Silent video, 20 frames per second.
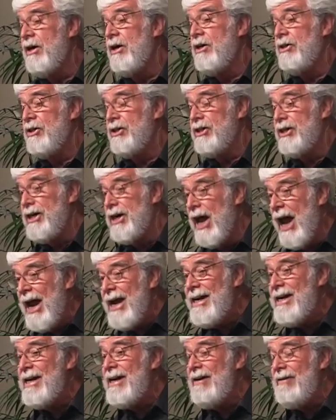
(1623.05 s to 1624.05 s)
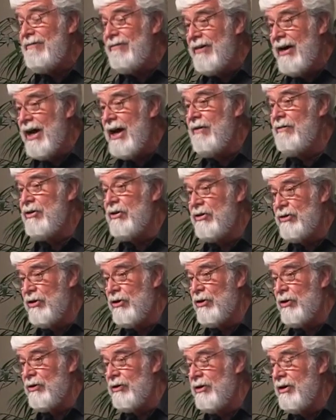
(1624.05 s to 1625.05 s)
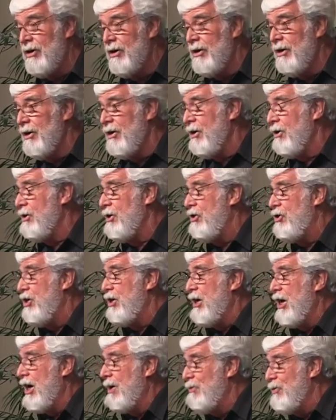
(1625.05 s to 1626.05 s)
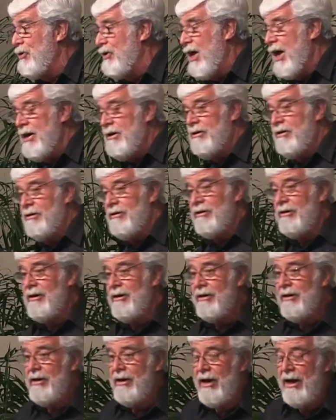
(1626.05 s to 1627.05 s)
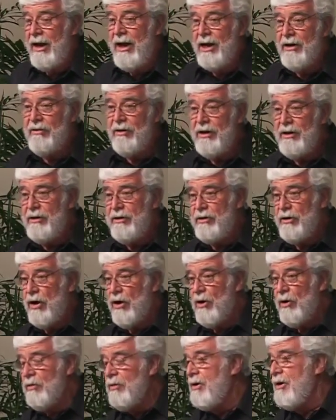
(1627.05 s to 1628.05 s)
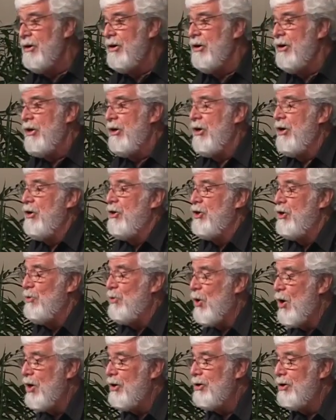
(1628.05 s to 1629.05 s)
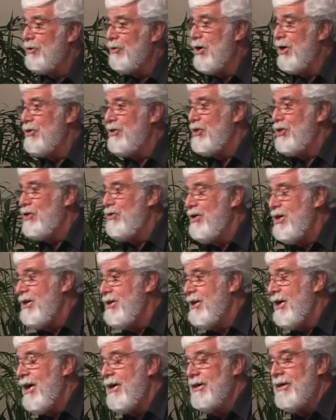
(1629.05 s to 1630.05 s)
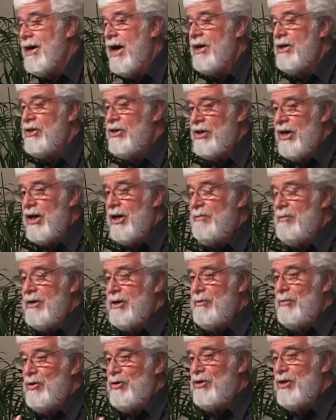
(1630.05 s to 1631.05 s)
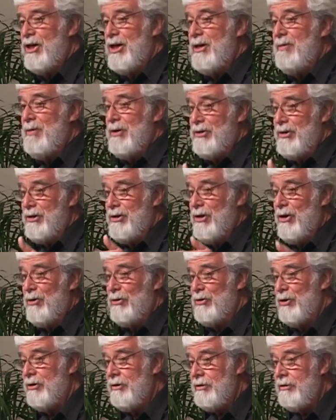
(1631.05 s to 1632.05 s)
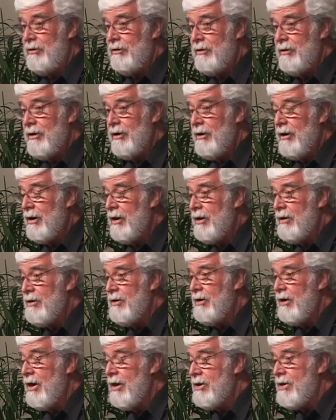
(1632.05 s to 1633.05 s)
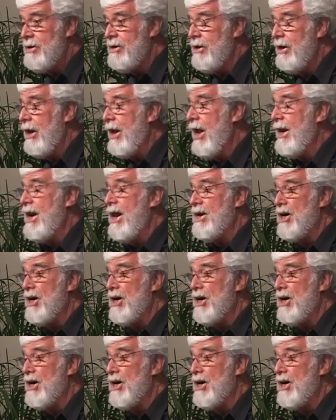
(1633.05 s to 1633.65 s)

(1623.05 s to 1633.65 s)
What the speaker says: She's 95 years old. Did she get upset? Angry? No. She walked across the street and got a job in the museum as a docent. And at